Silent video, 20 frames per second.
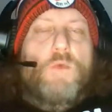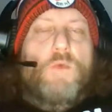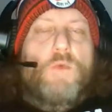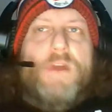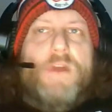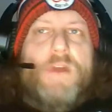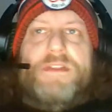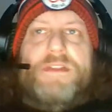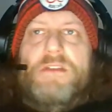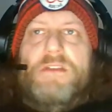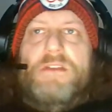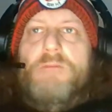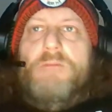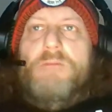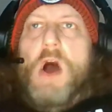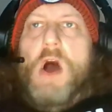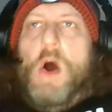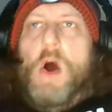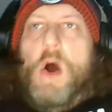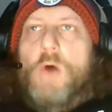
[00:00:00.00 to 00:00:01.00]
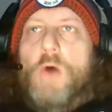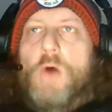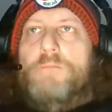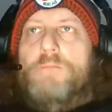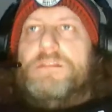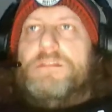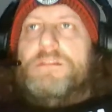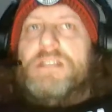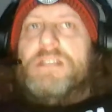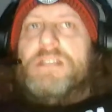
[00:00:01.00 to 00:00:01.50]
with
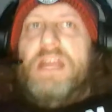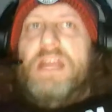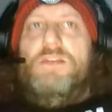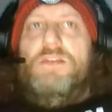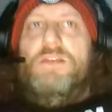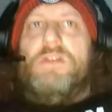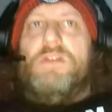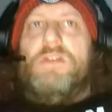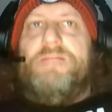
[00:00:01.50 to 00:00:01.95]
Mahomes, and you